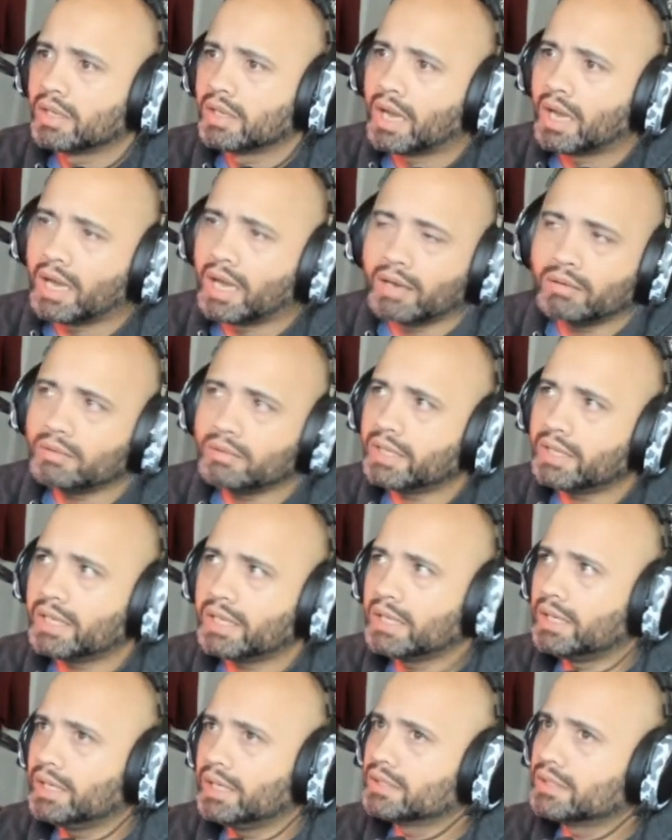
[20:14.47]
I don't think he
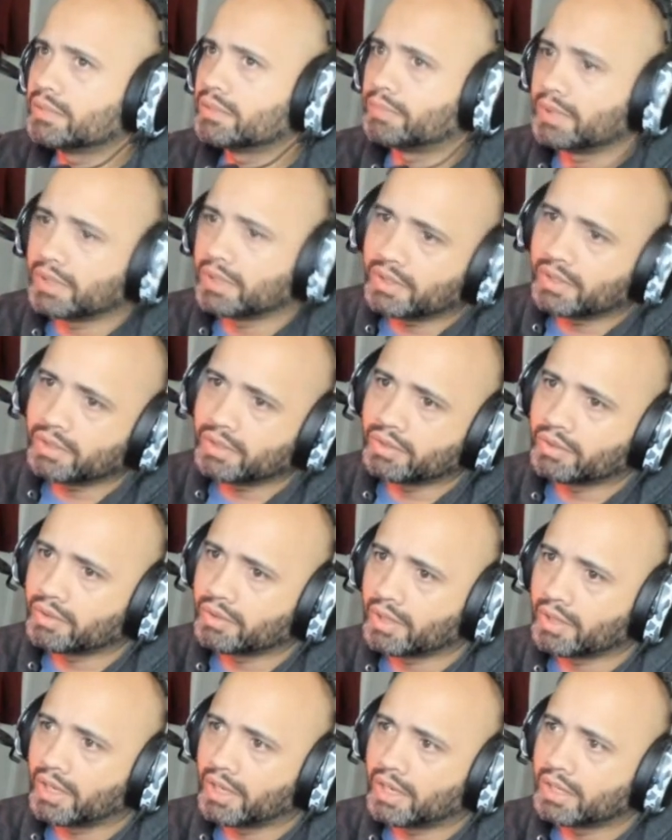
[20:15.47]
needs to be a healer
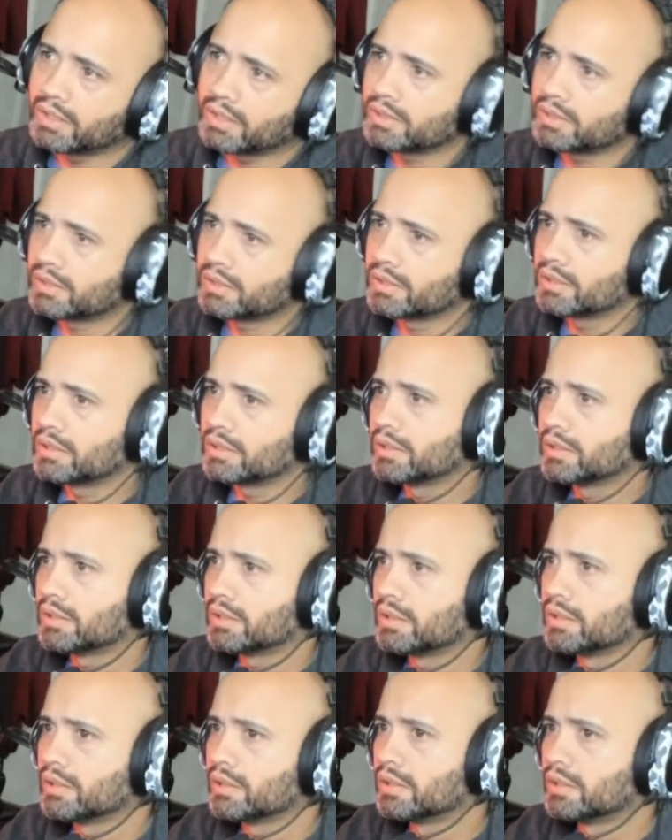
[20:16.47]
class.
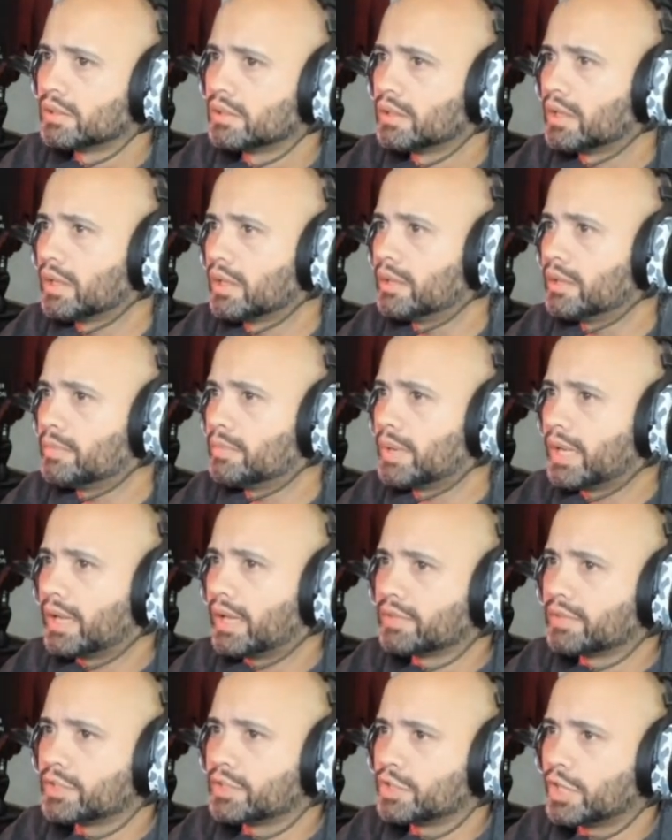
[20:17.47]
I think he might
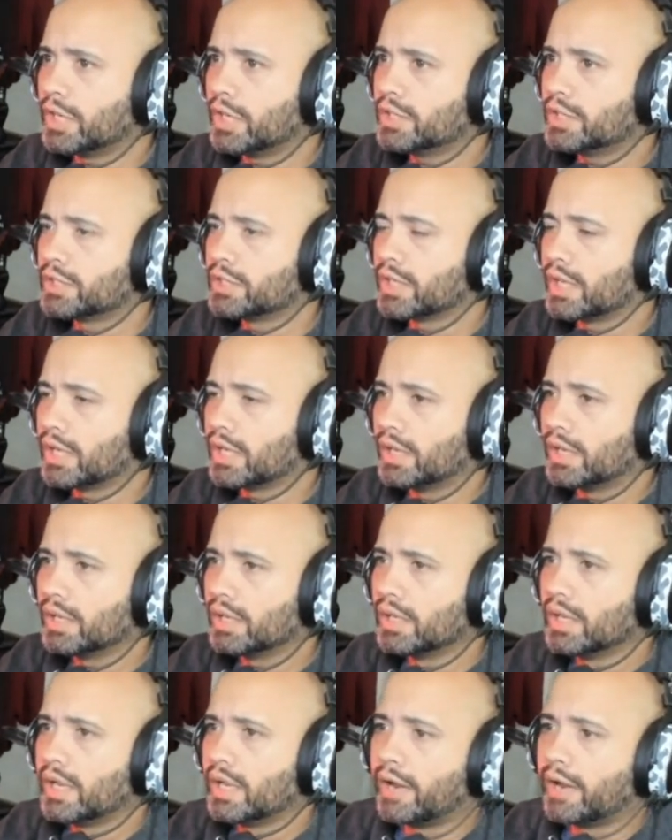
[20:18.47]
have to change that.
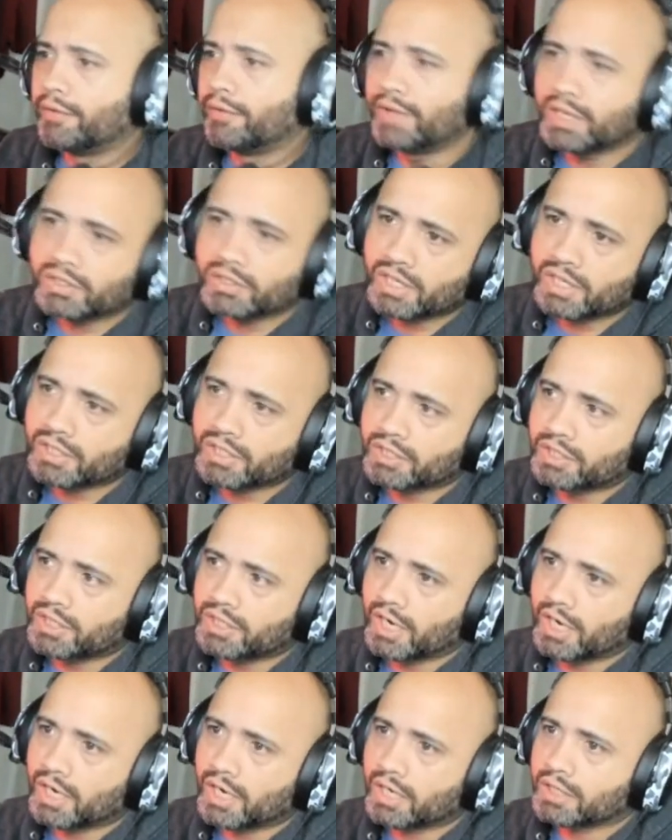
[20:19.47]
And if he gets that
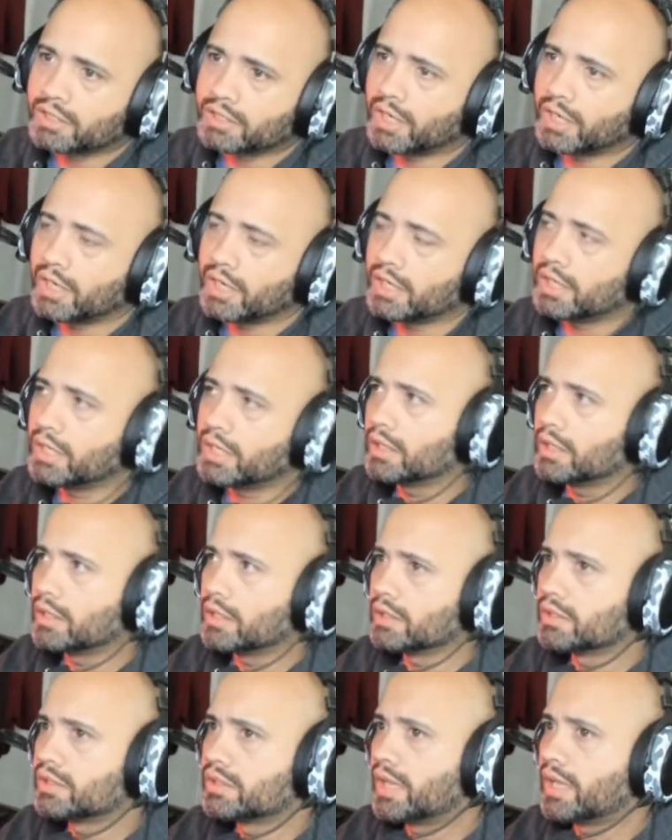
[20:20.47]
giant
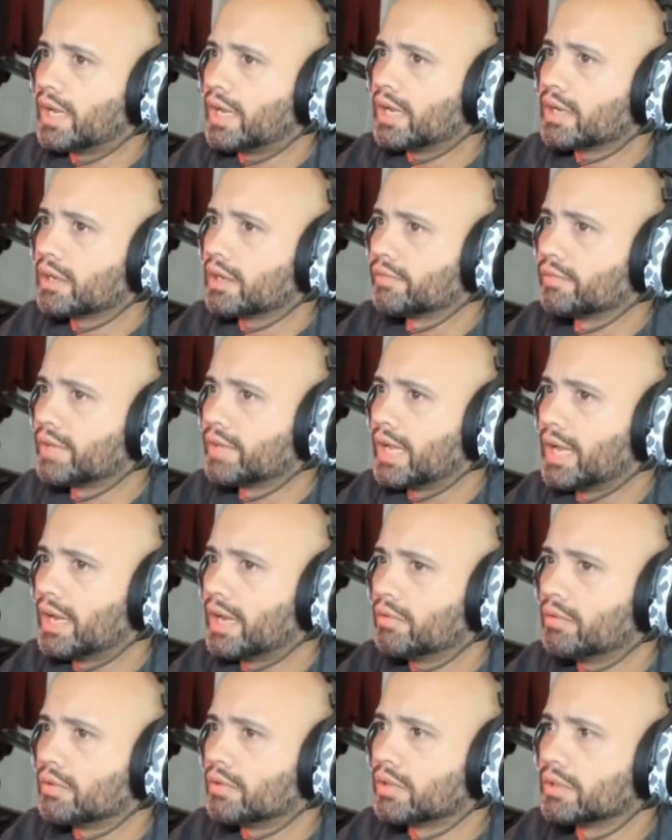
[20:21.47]
stack of
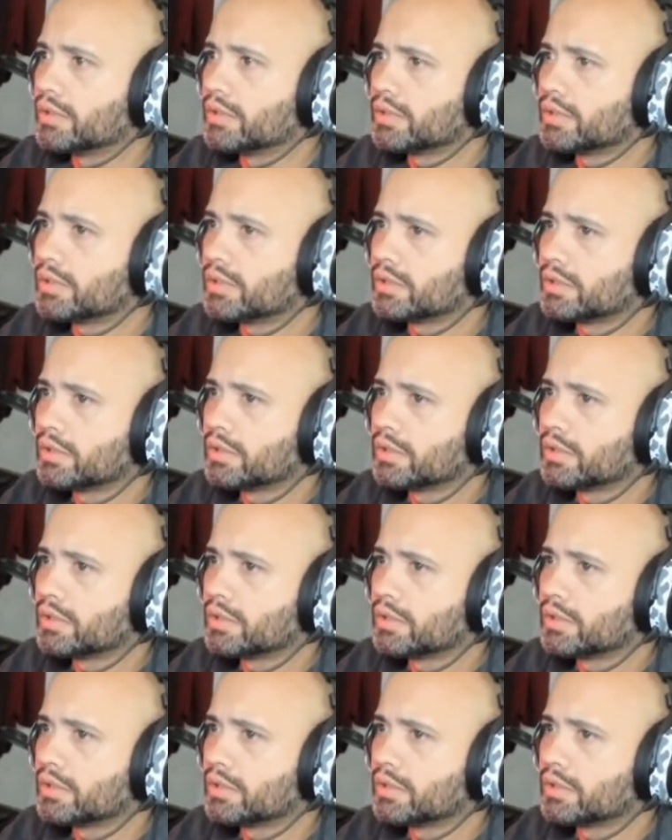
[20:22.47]
counters,